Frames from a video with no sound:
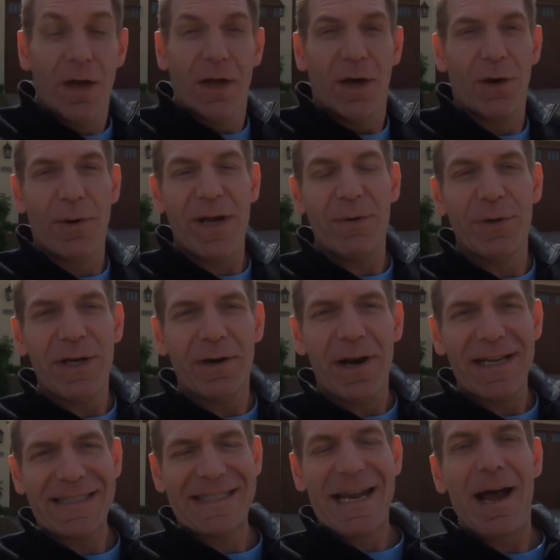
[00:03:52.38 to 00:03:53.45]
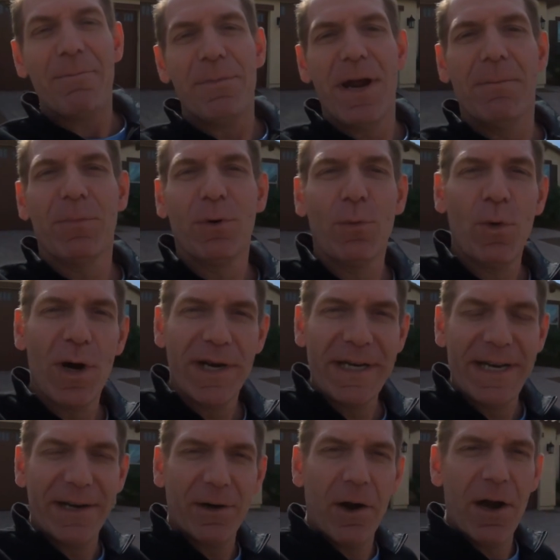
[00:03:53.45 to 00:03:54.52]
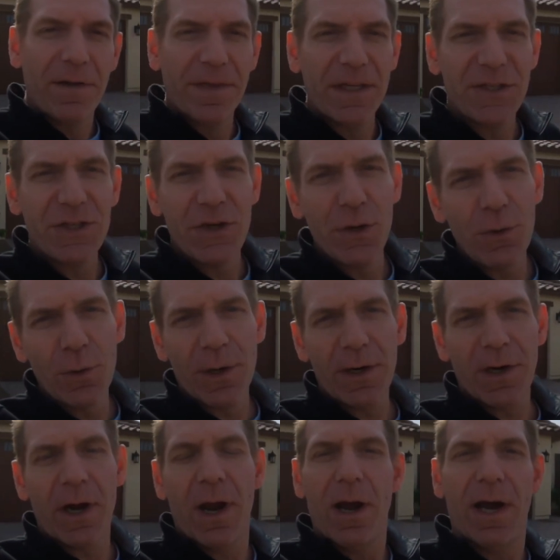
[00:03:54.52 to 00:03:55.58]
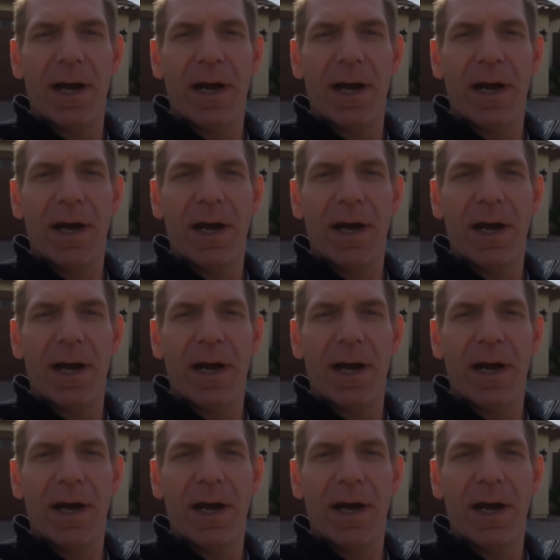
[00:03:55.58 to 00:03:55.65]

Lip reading: All right, we are at stop number 1 here on the tour.